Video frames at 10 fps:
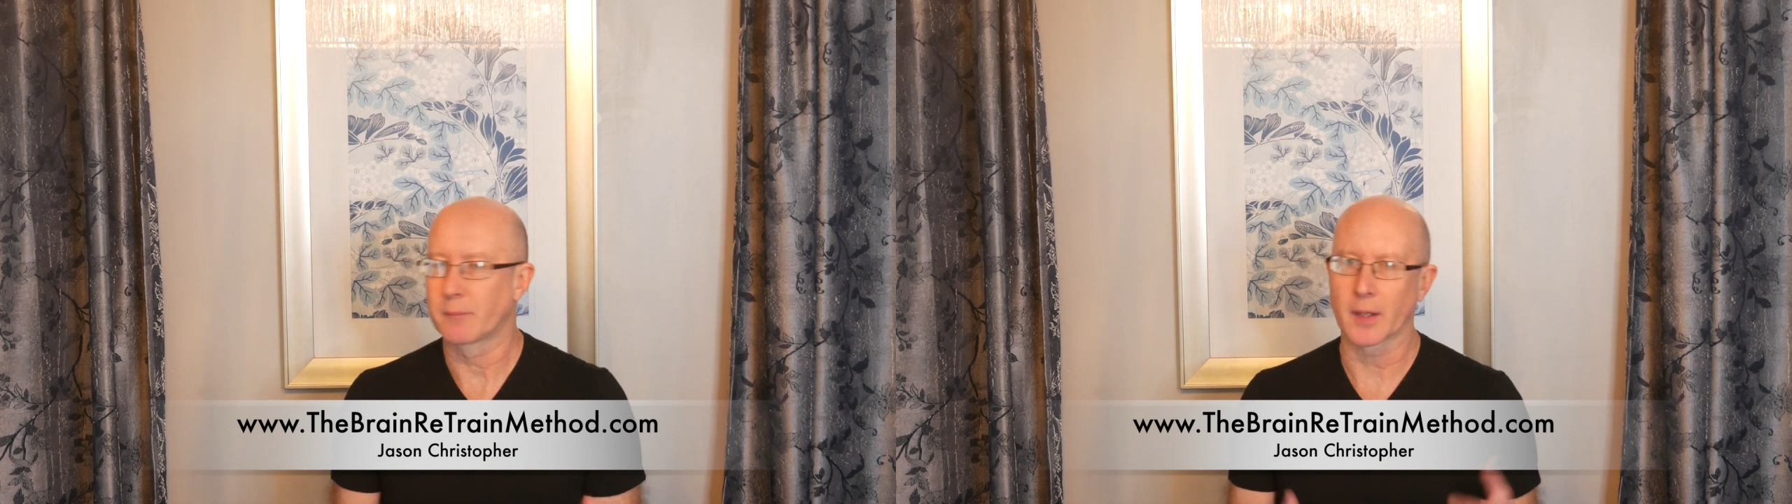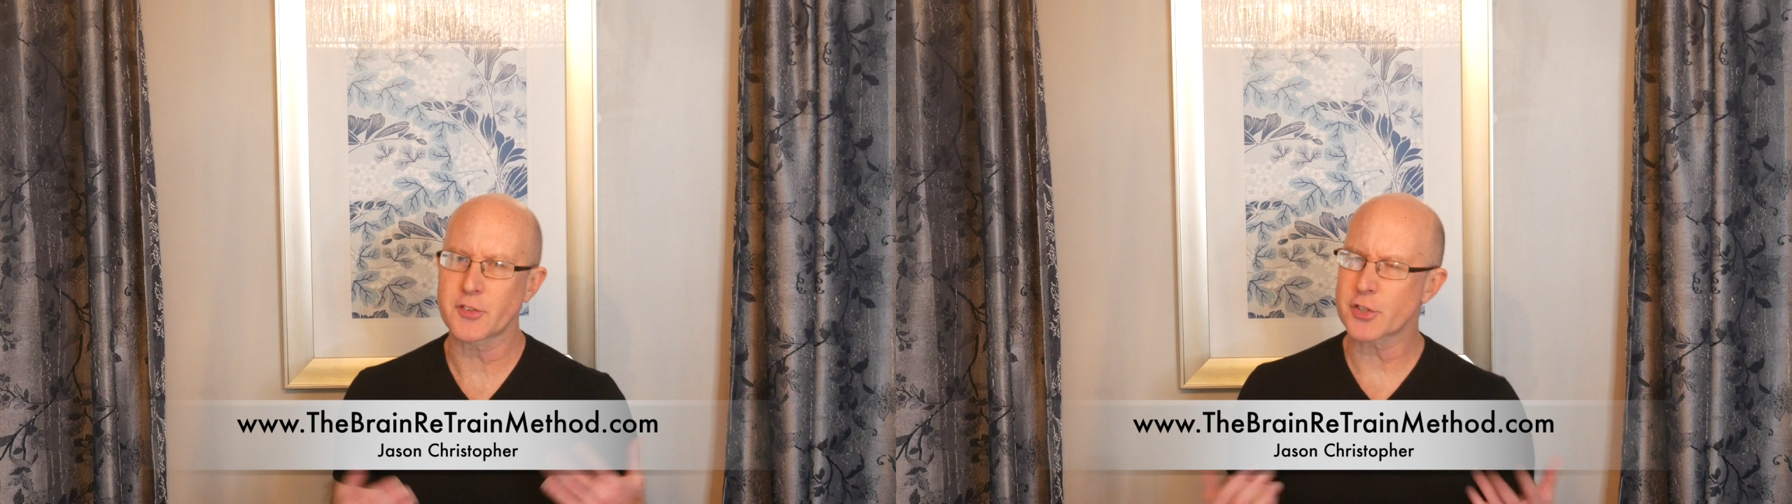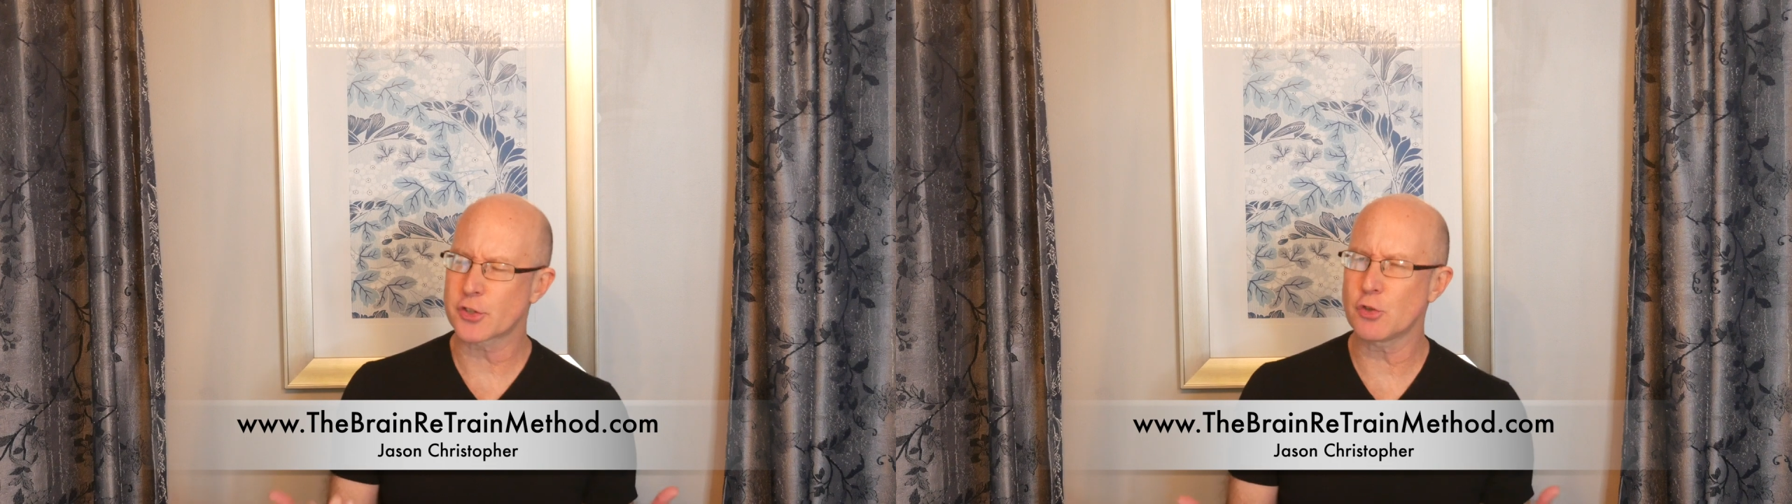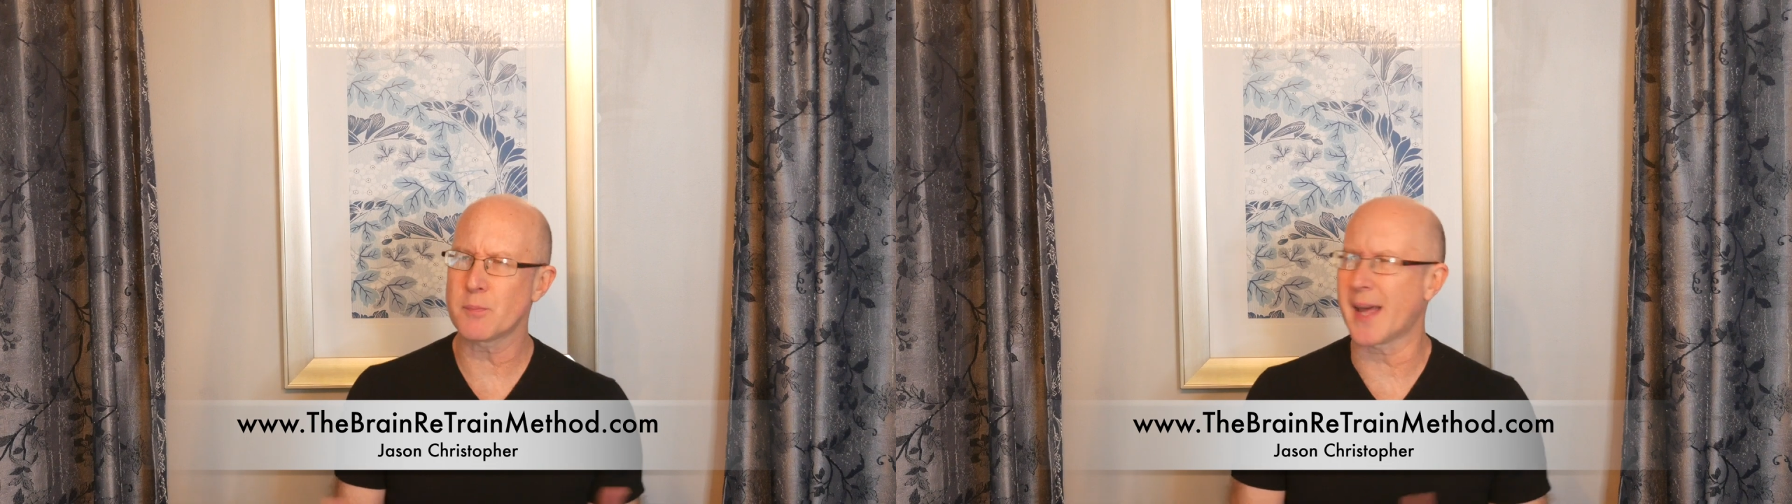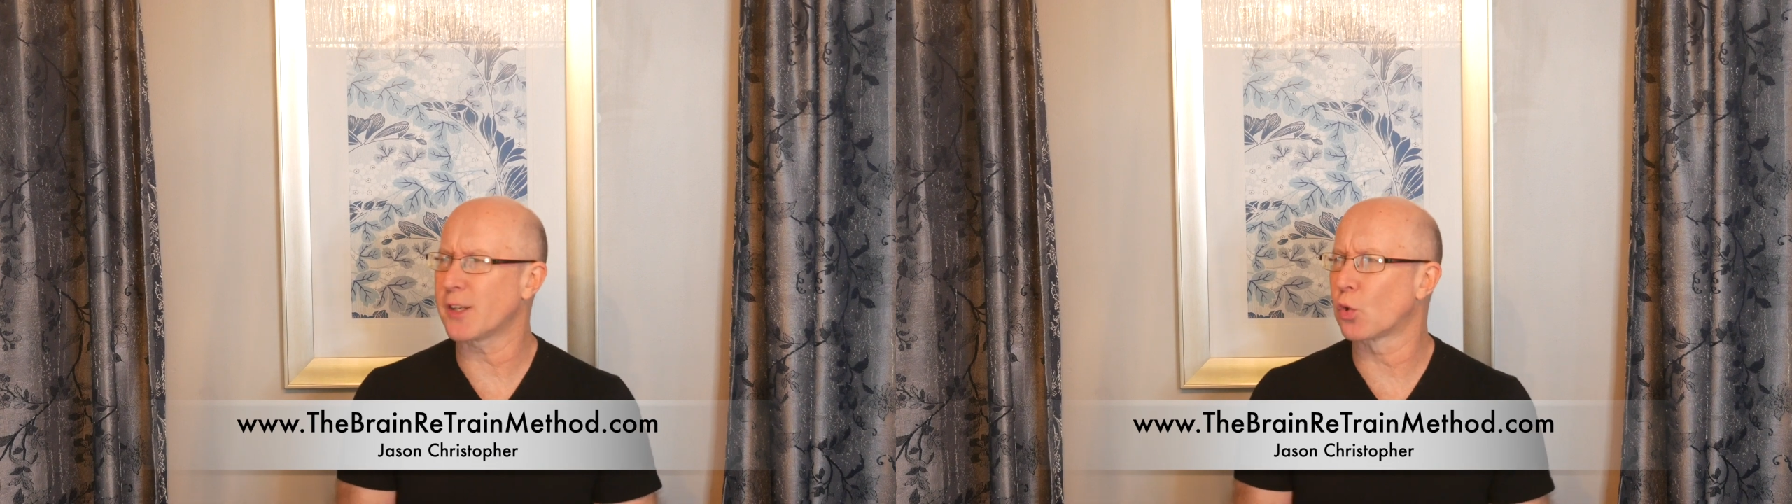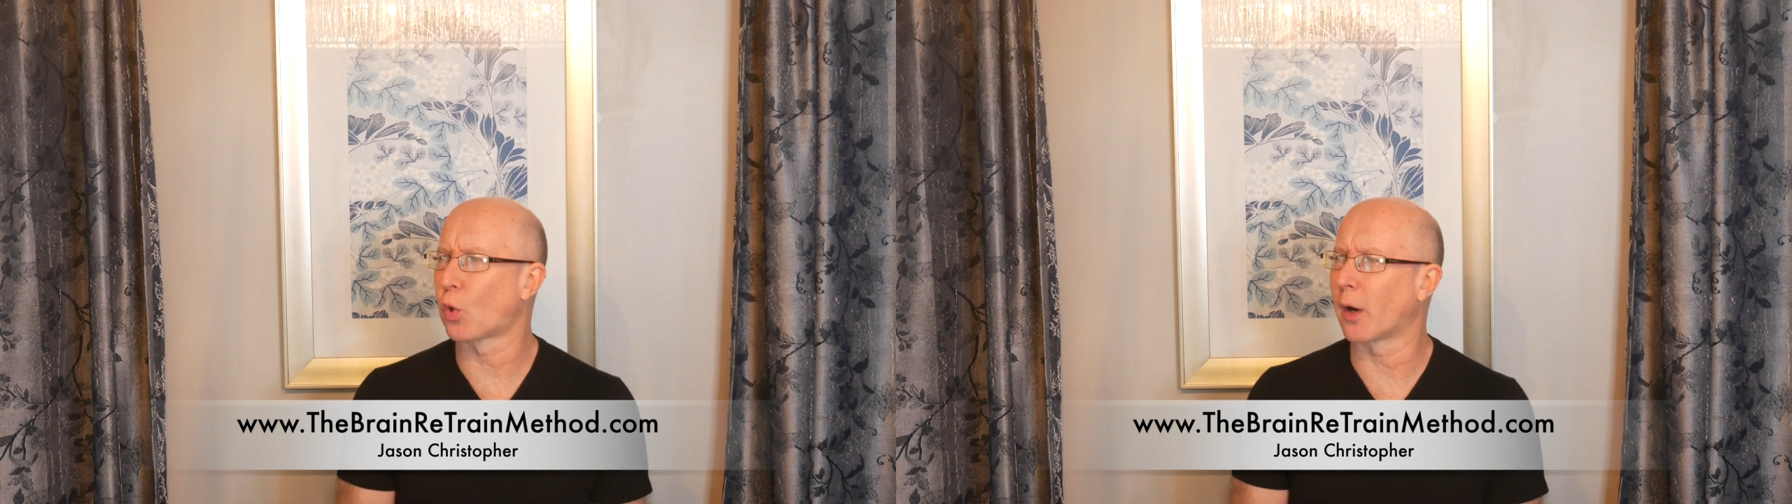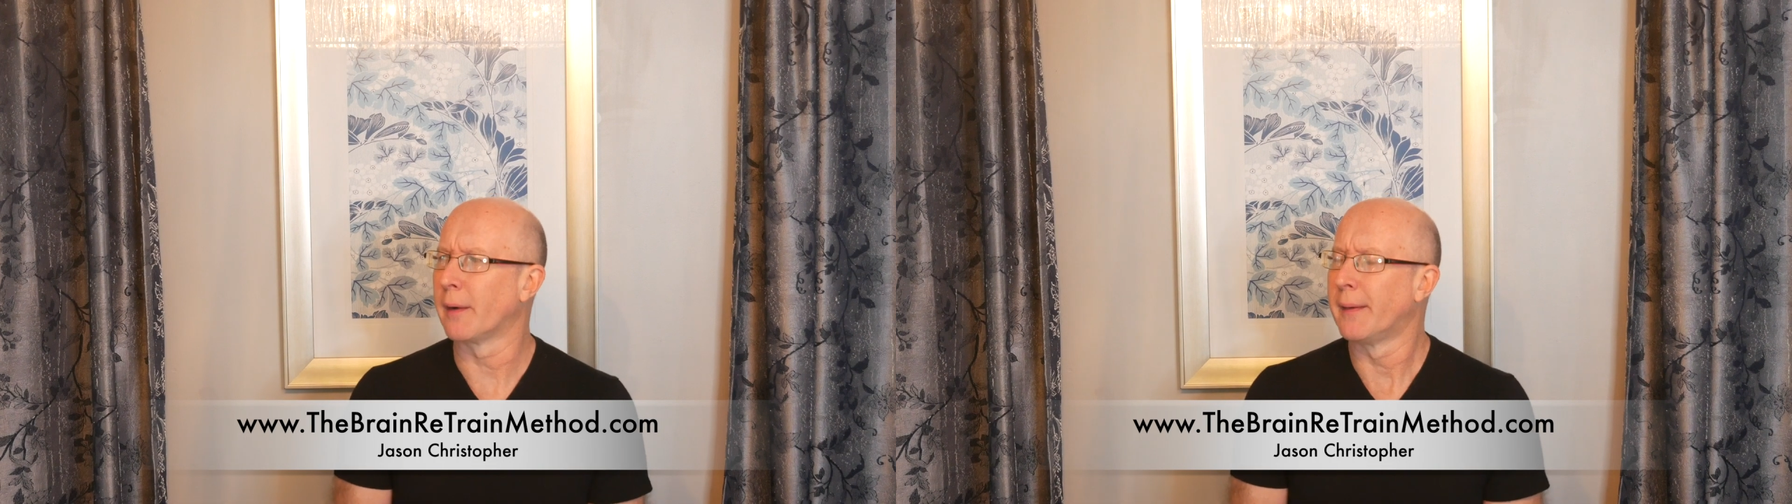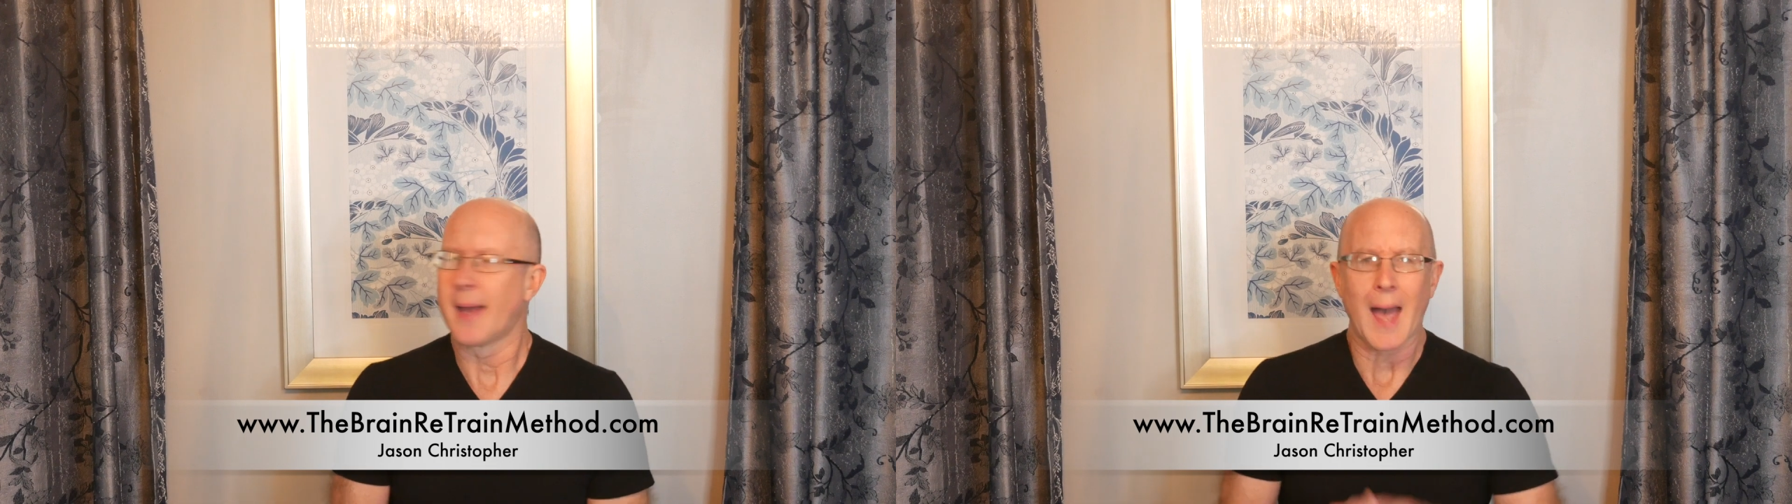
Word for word: Let's assume that you're